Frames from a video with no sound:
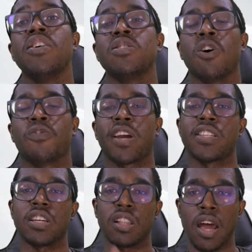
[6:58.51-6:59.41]
Don't
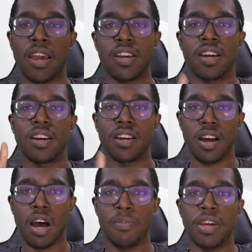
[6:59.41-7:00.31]
forget to like,
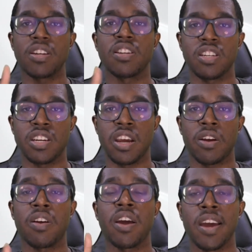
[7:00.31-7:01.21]
comment,
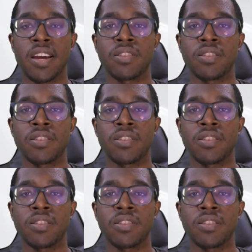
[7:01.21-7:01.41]
share, and